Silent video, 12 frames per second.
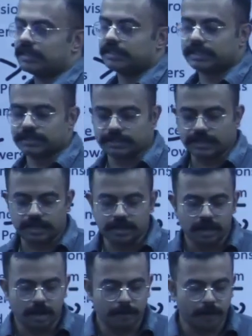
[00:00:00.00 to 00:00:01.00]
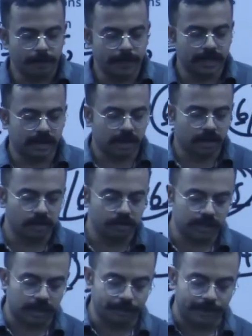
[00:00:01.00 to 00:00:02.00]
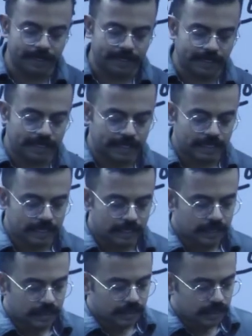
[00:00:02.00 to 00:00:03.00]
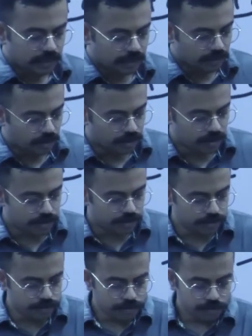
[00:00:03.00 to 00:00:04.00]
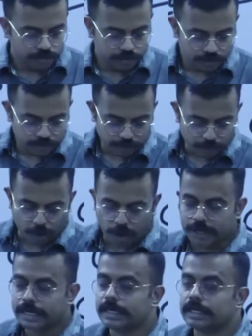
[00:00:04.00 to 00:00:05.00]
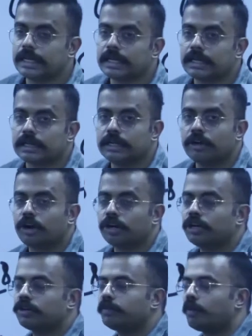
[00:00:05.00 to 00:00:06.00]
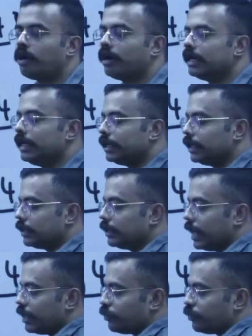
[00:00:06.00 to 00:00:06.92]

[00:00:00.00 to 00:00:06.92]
assists the Public Account Committee in order to monitor the